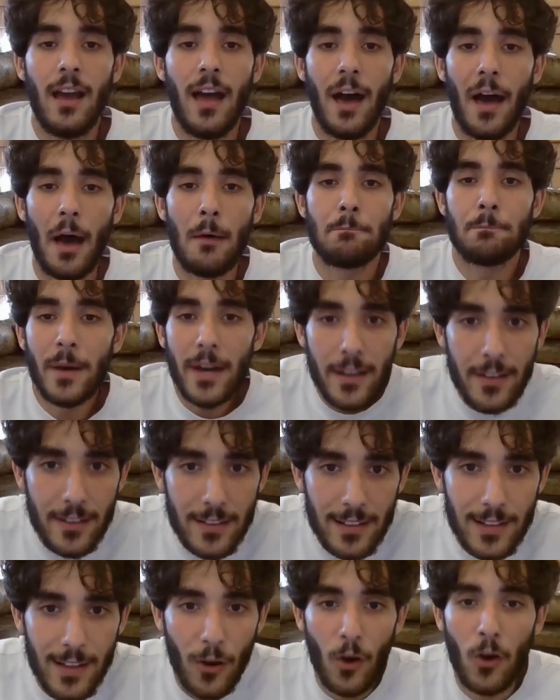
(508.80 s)

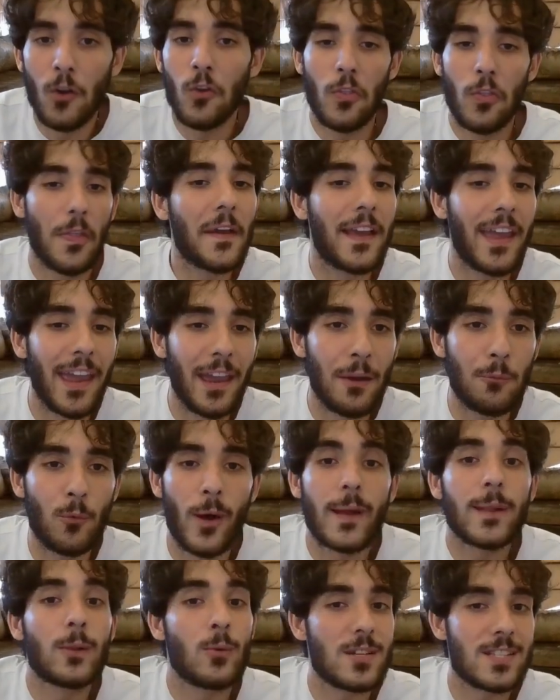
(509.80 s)
apparently all the game
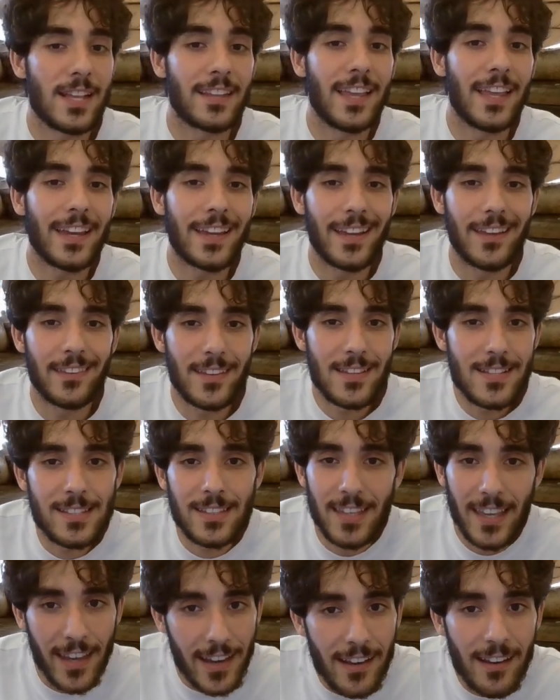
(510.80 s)
white was attacking this
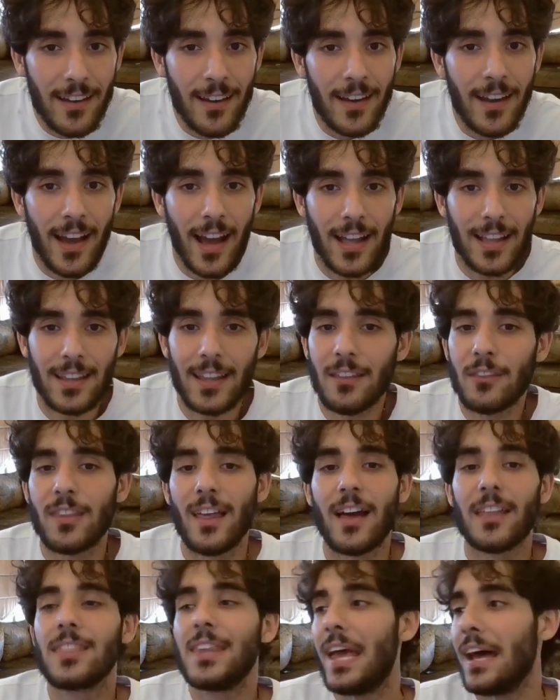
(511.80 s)
king, and
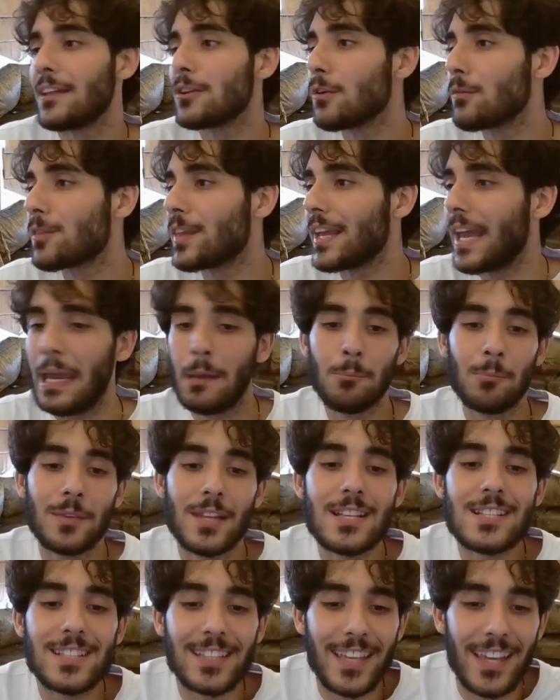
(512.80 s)
at the end of the game,
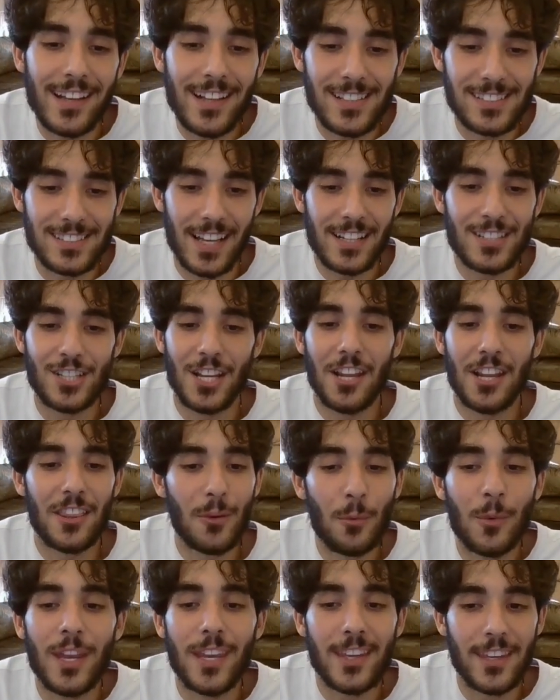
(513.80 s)
this king is actually
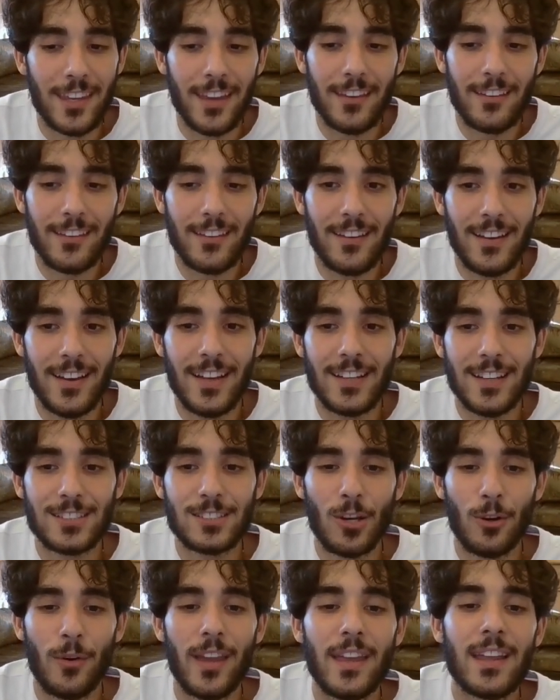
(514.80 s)
the weak king.
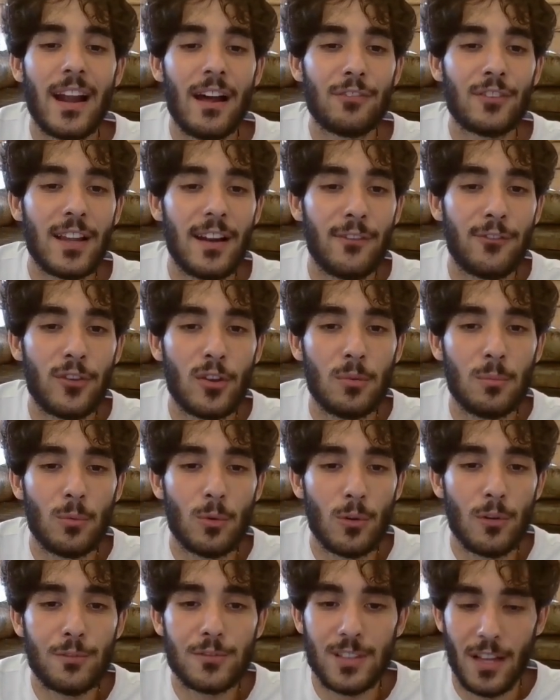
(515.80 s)
So here, after a few
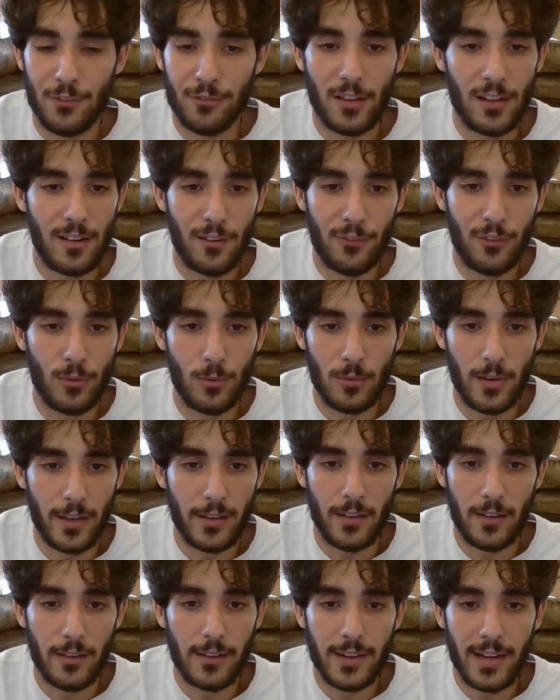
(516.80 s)
moves, after a few like
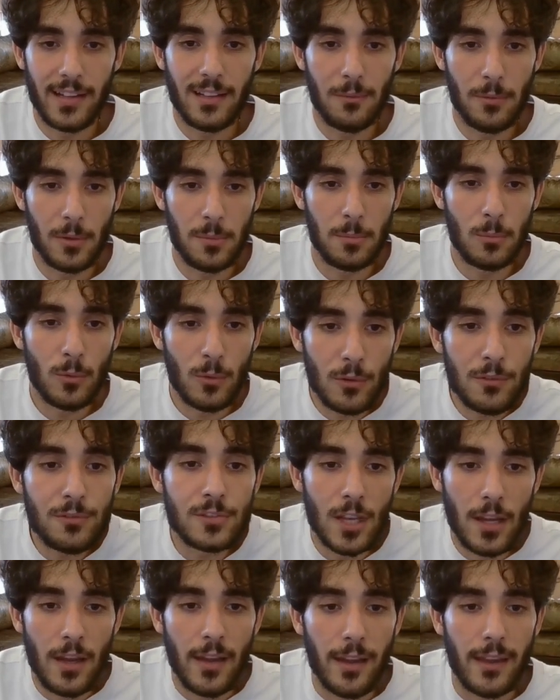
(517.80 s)
incredible moves,
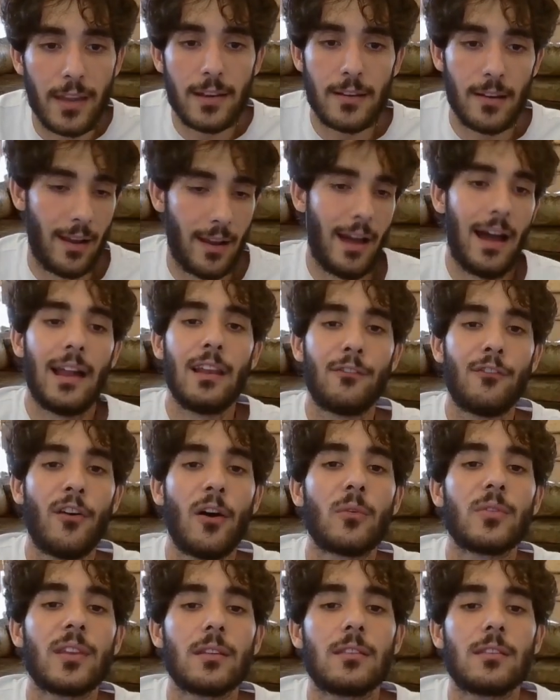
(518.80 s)
here Ali
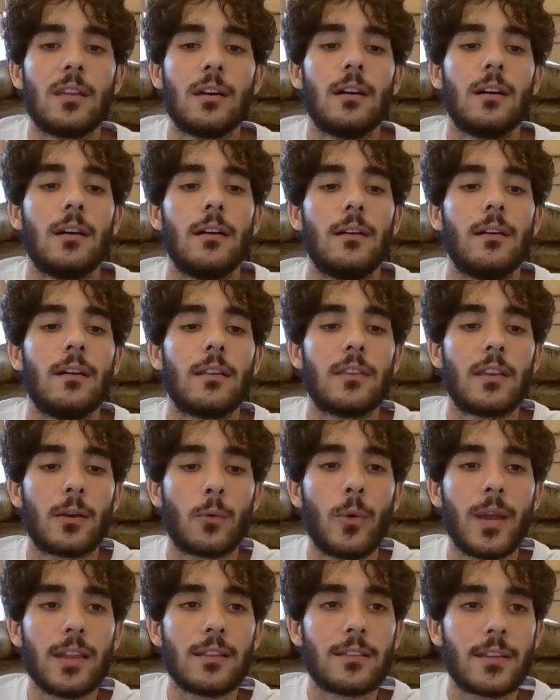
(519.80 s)
found the
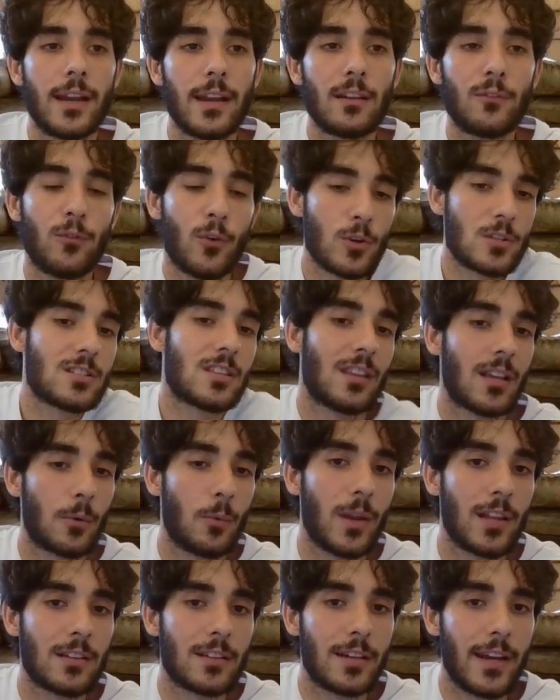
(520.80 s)
queen trade, forced the
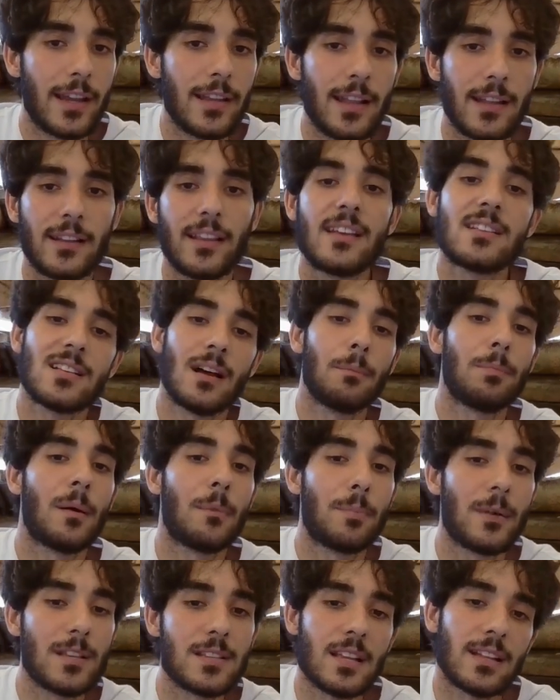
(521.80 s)
queen trade, and he's up a
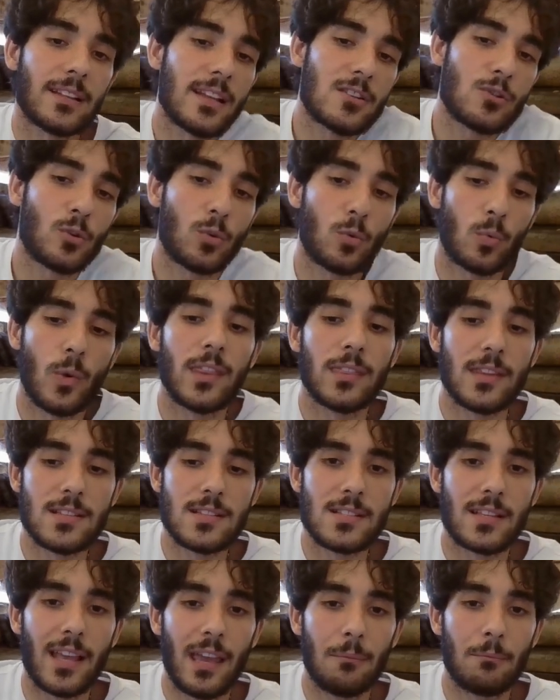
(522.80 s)
piece, and he should win
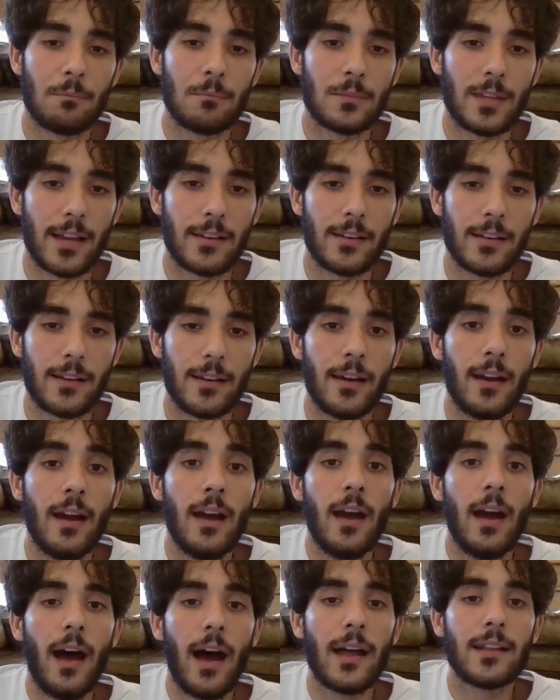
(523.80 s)
this game technically.
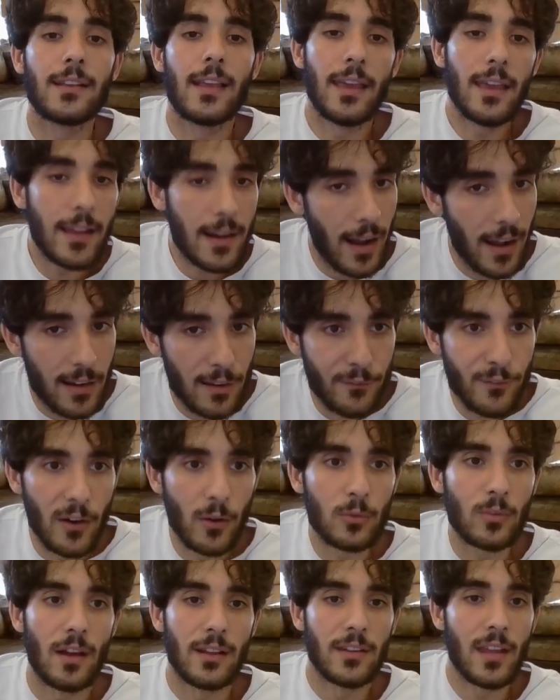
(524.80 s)
And here Ali
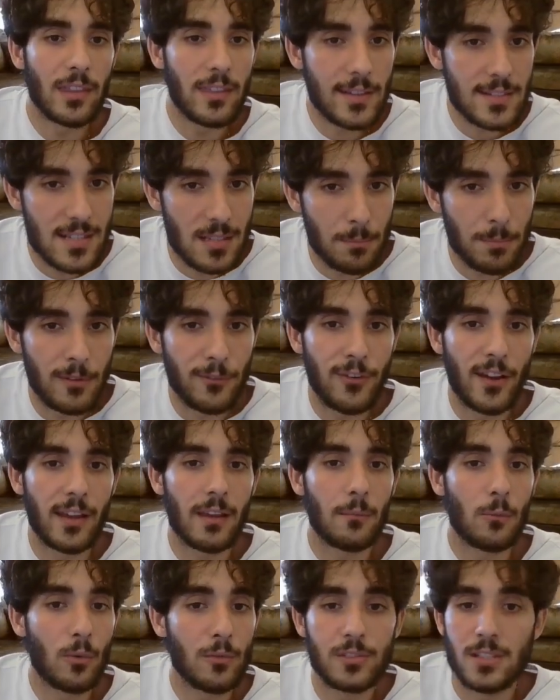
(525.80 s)
found another
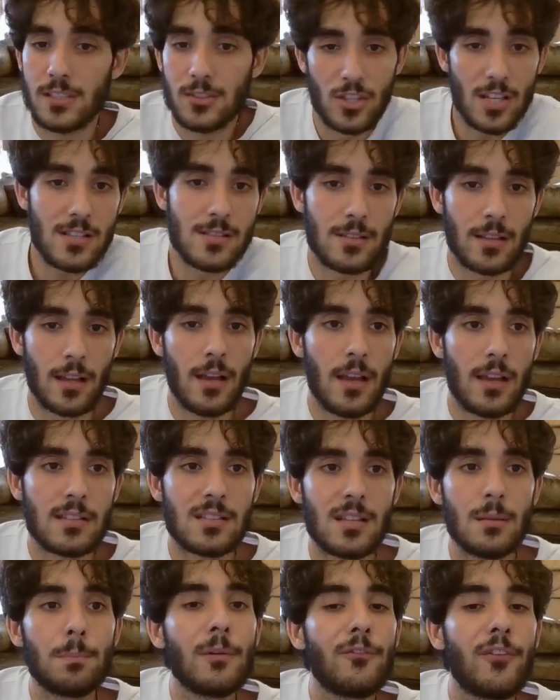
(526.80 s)
simplifying moves. He's just
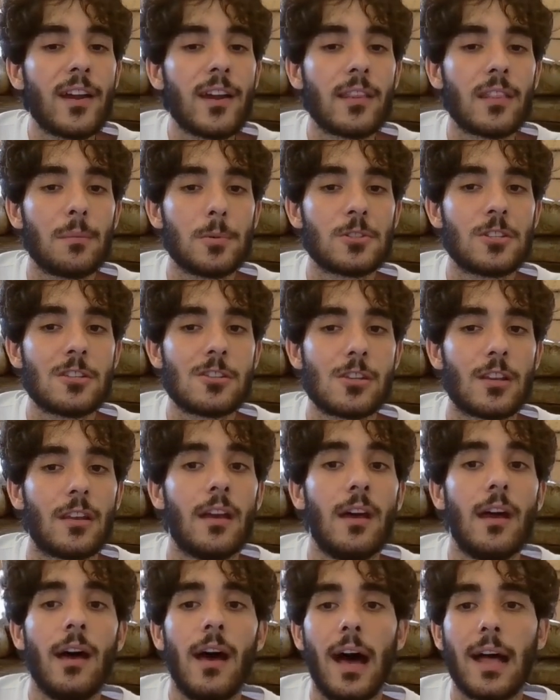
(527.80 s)
simplifying the position.
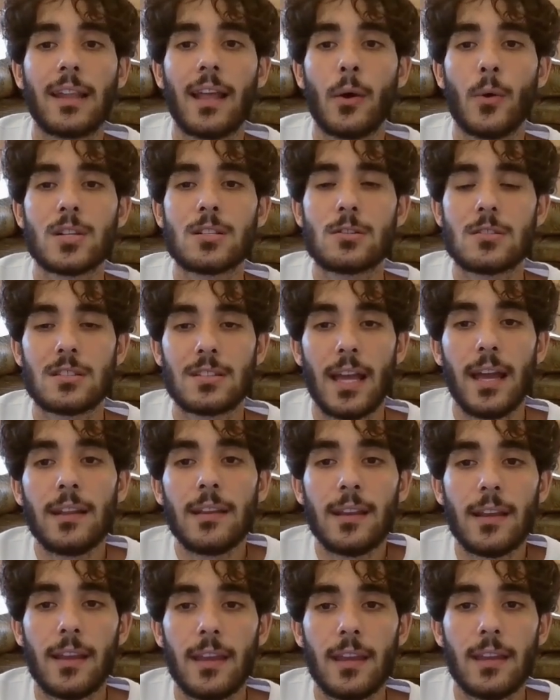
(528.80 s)
And I was
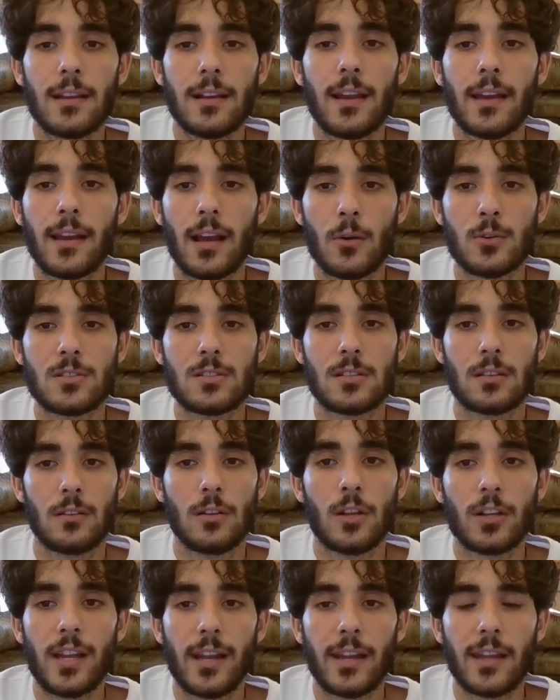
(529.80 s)
standing here, like I was
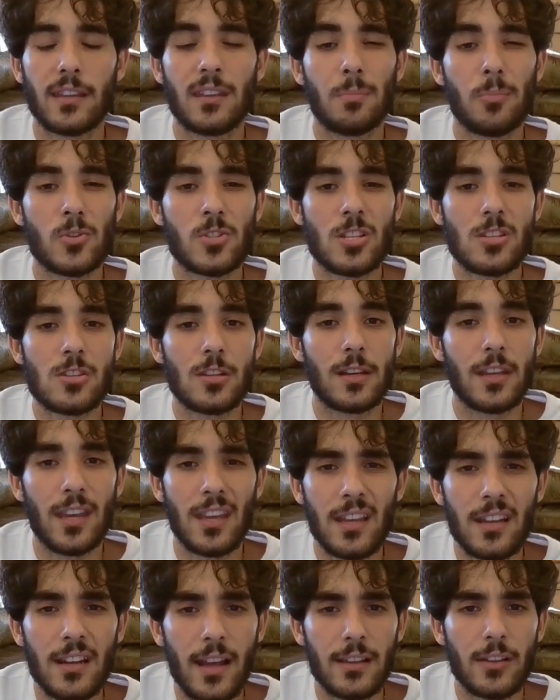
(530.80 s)
looking at the position
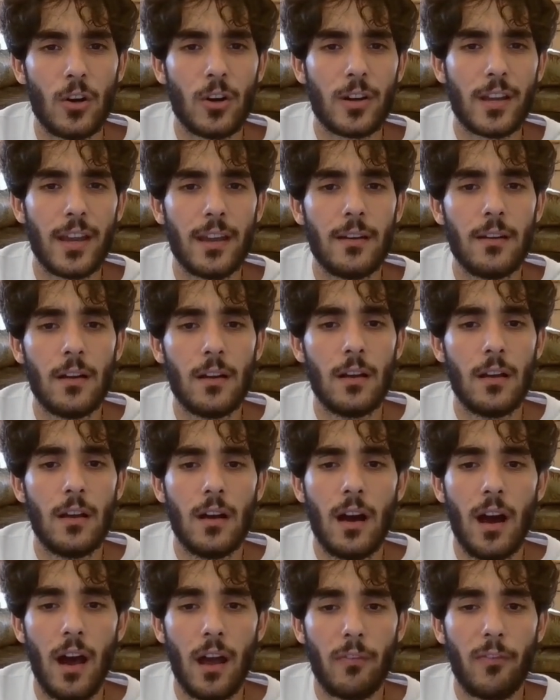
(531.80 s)
here, and okay,
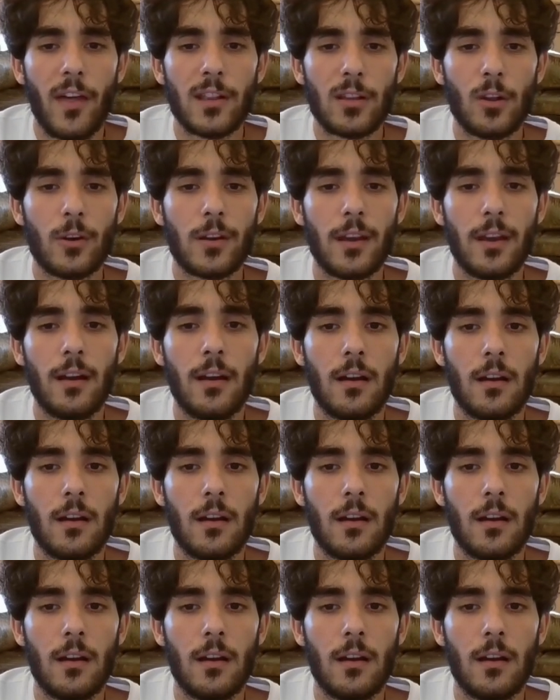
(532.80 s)
I thought, okay,